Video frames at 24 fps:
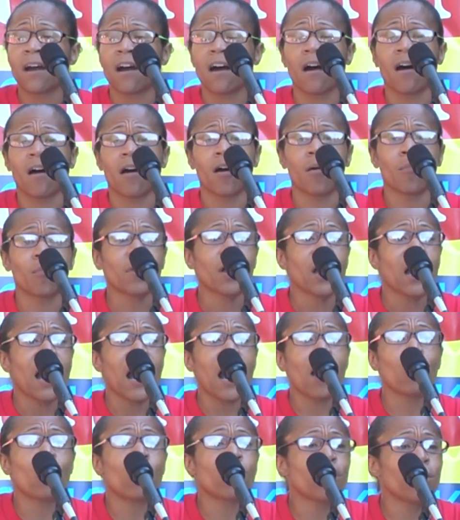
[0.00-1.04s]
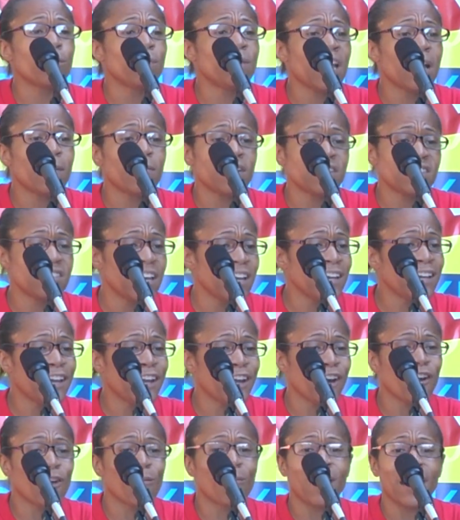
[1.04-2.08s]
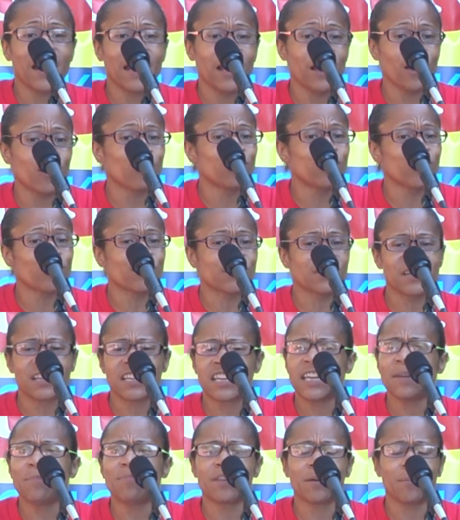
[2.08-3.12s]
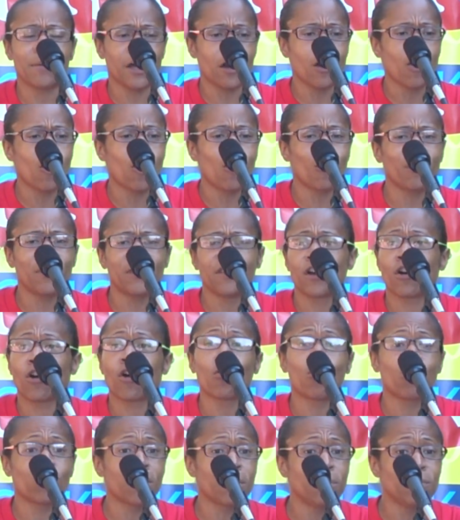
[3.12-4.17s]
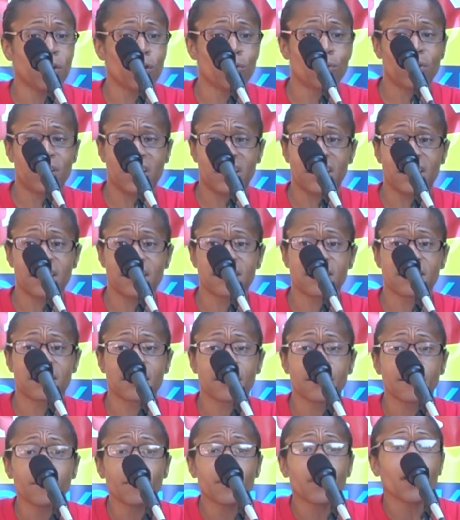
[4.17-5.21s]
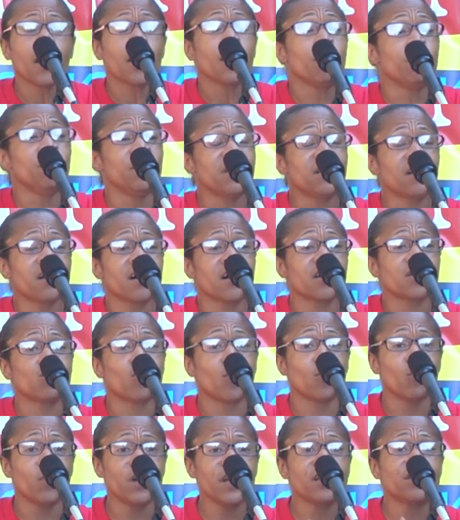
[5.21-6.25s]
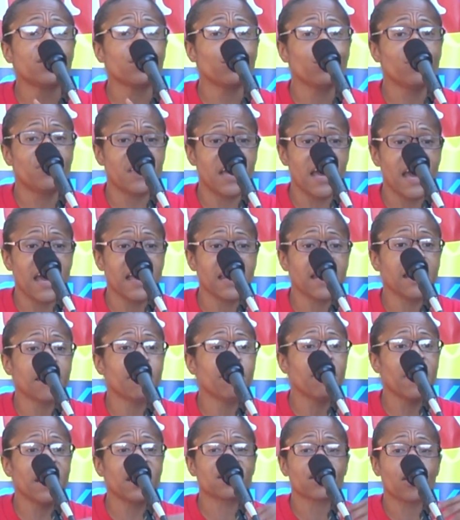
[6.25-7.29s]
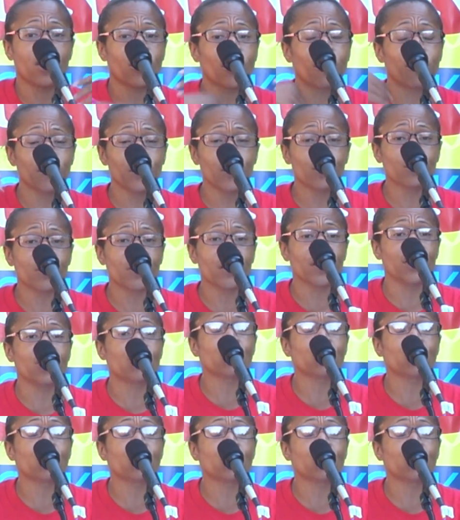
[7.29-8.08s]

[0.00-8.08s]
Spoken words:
I want to be able to take care of my elders and keep them at home in their own communities, because when we do that, it makes our community